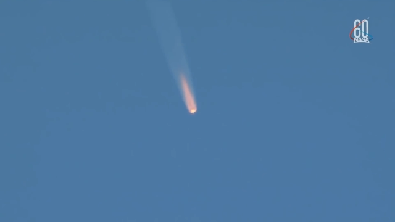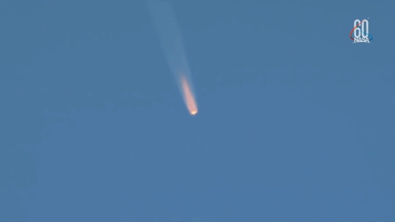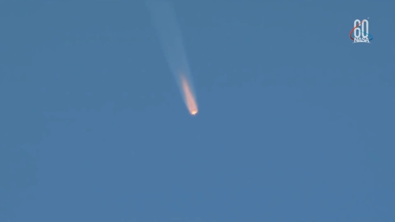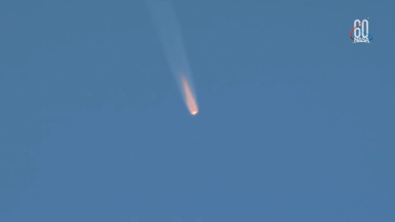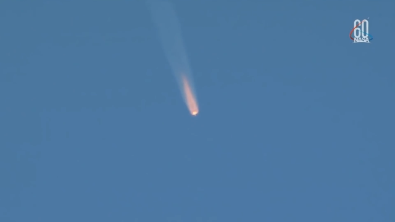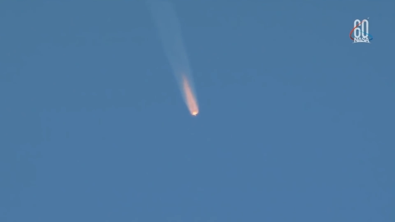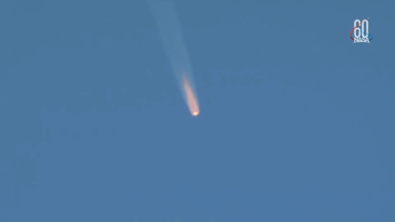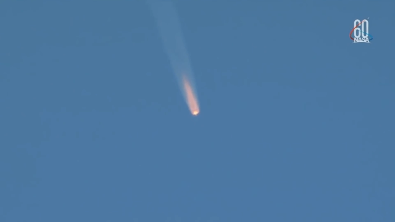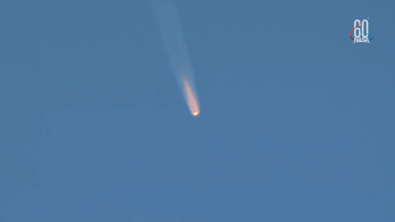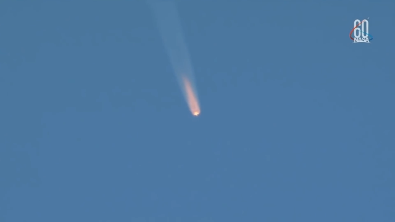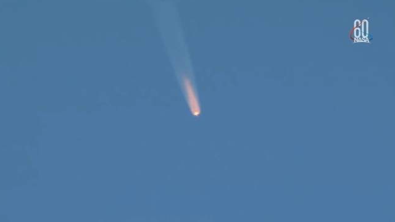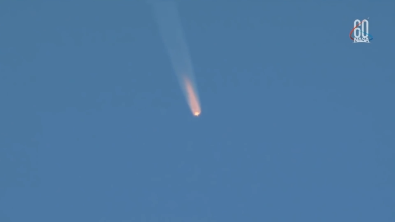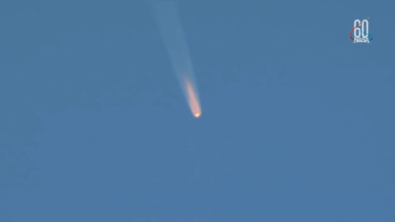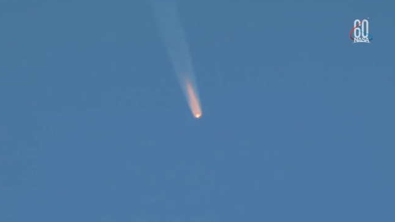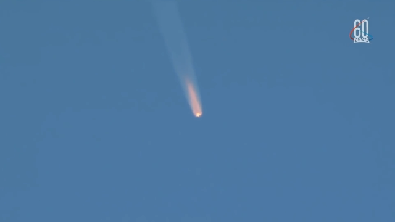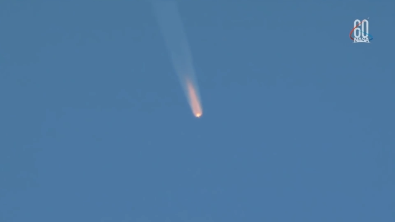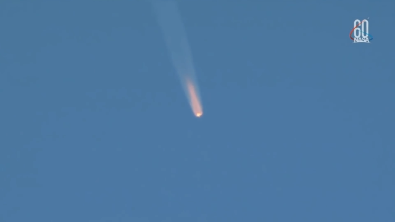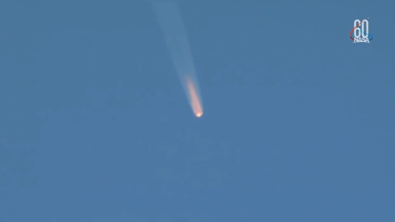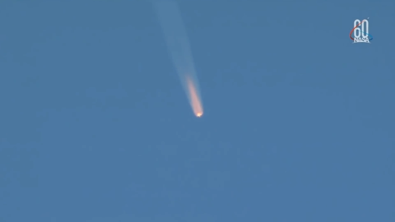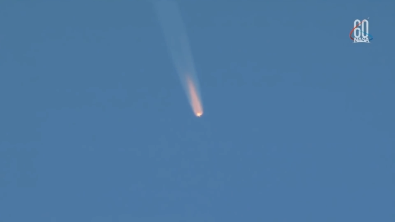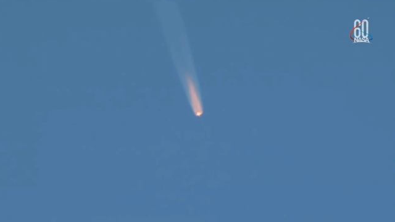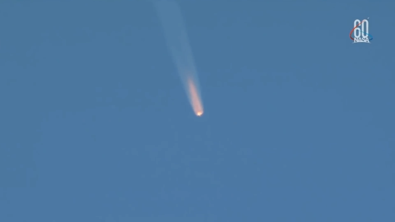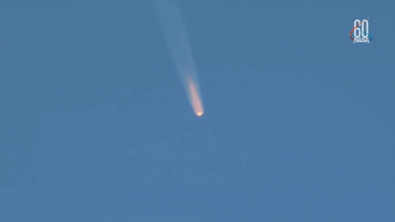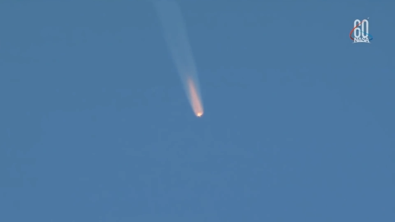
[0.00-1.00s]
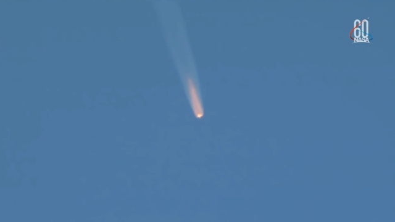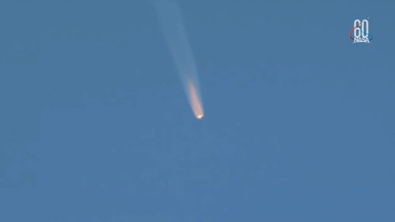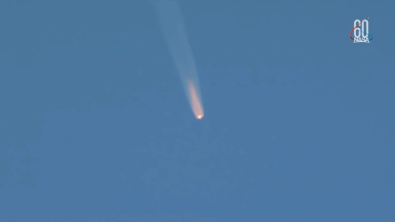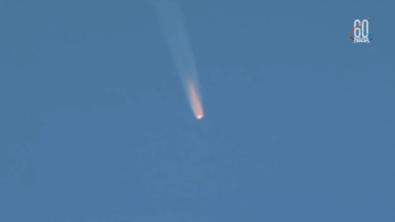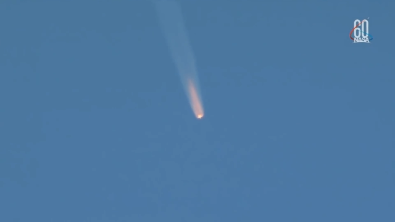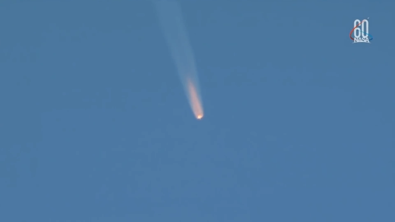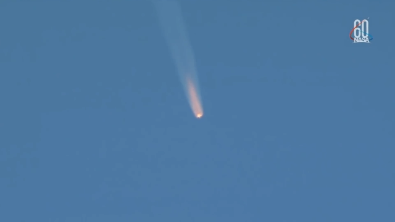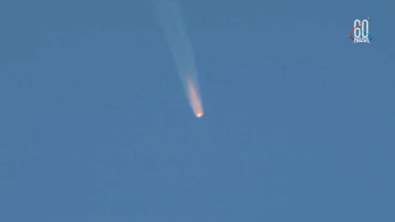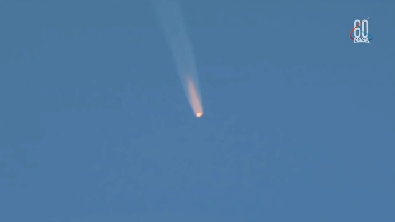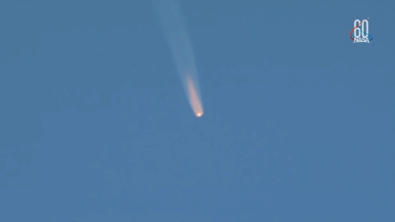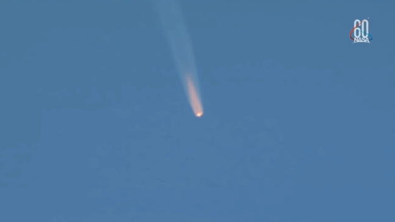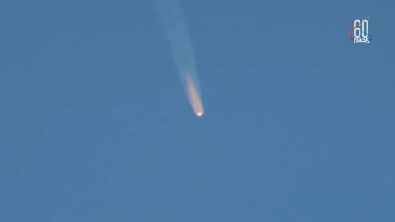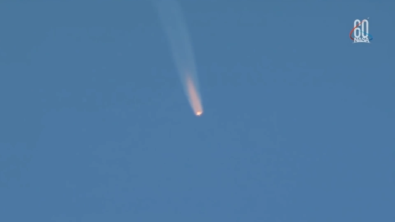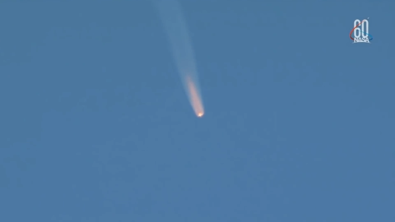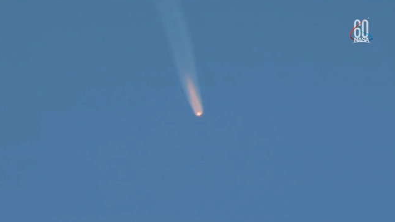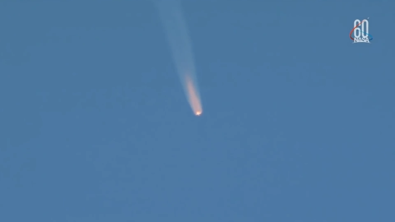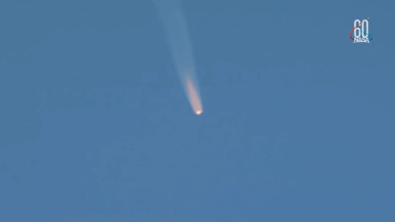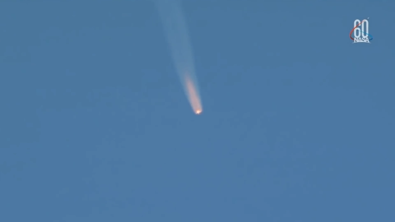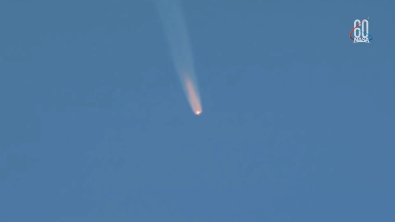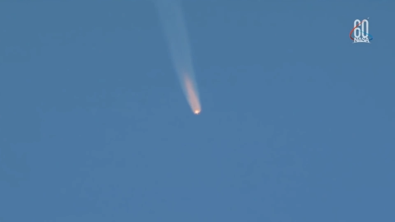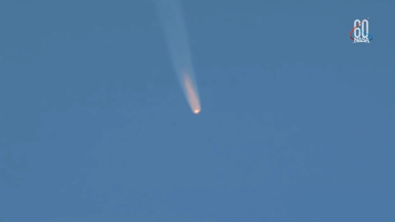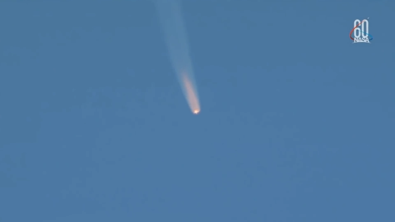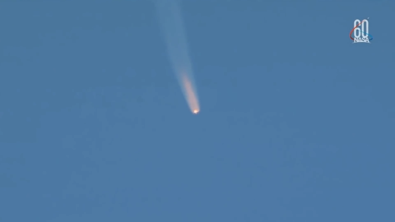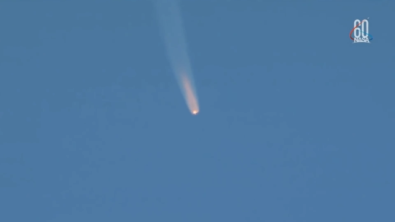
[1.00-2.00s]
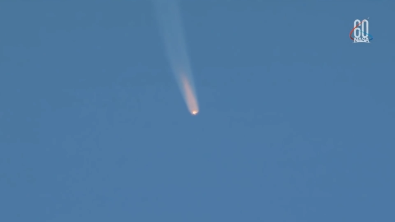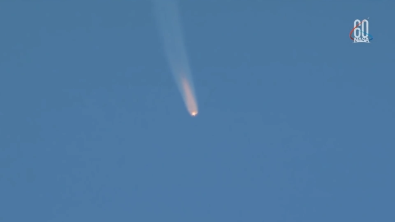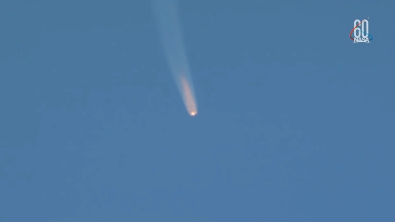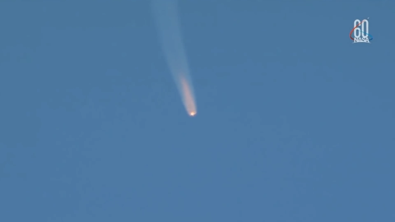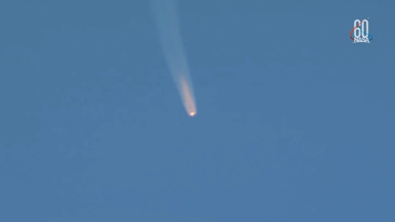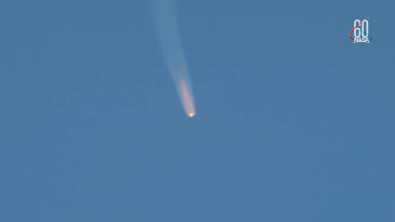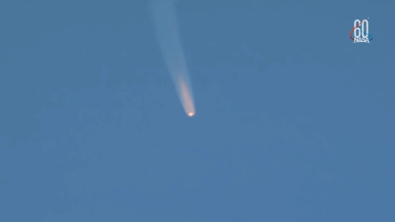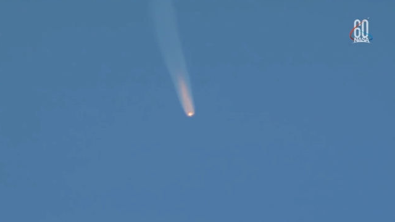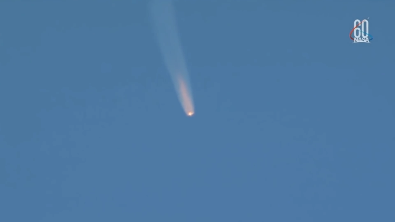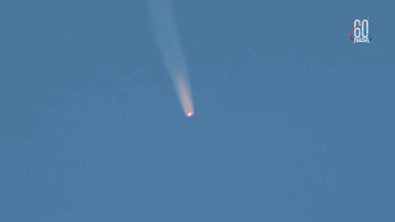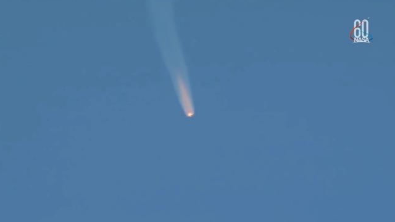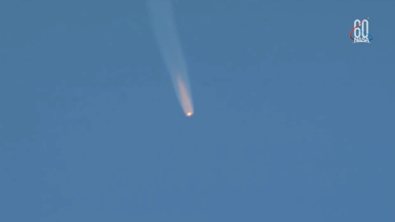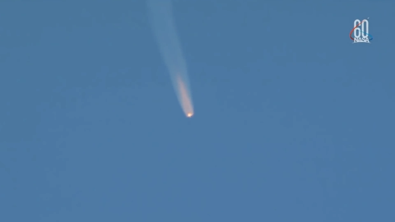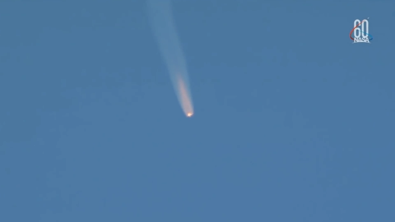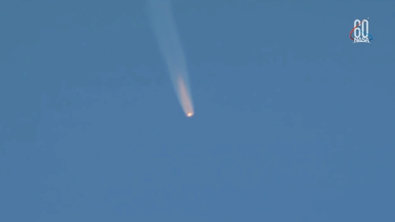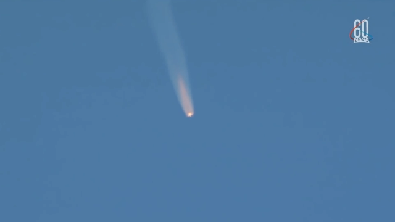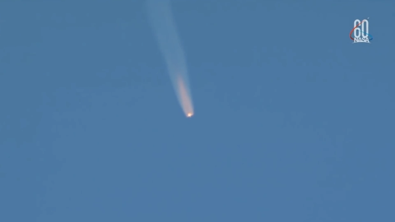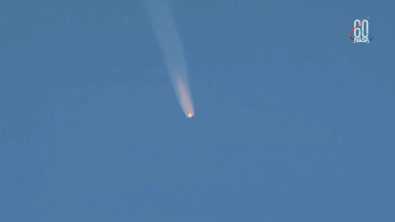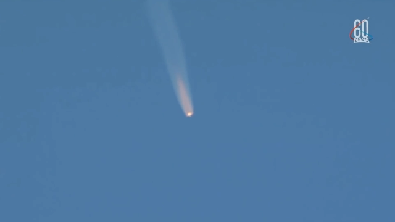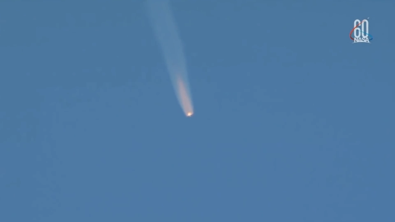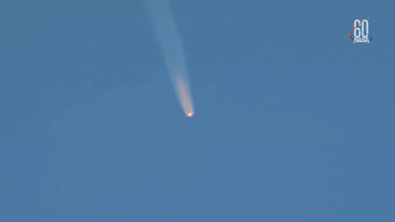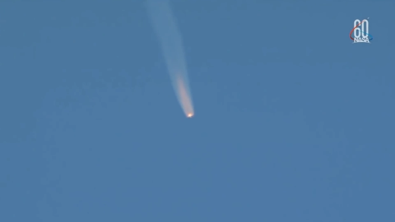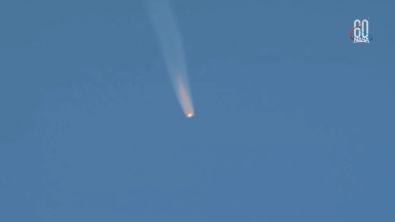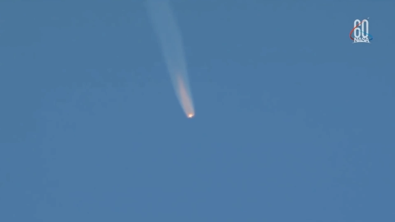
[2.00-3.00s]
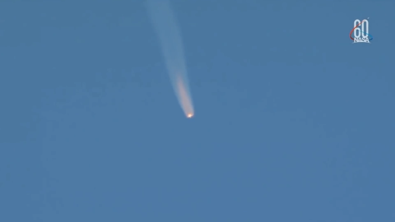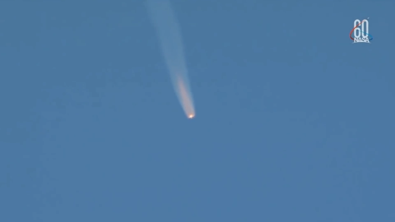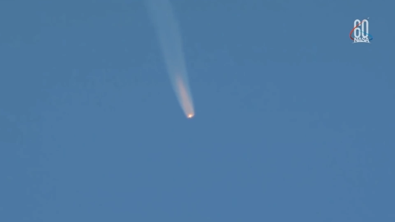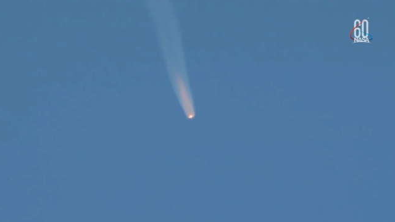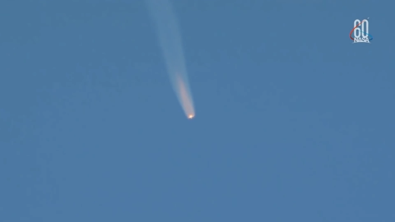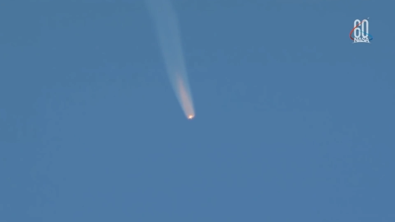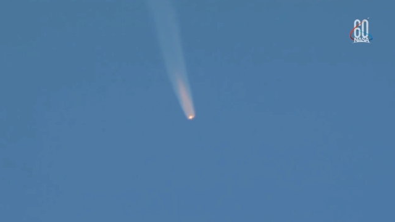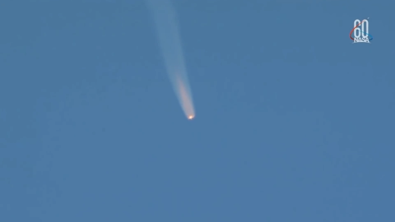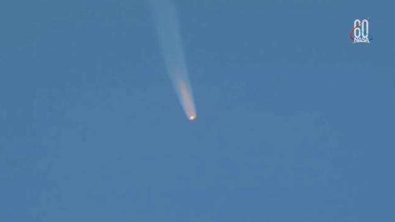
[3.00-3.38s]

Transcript: Nobody's mouth can be seen.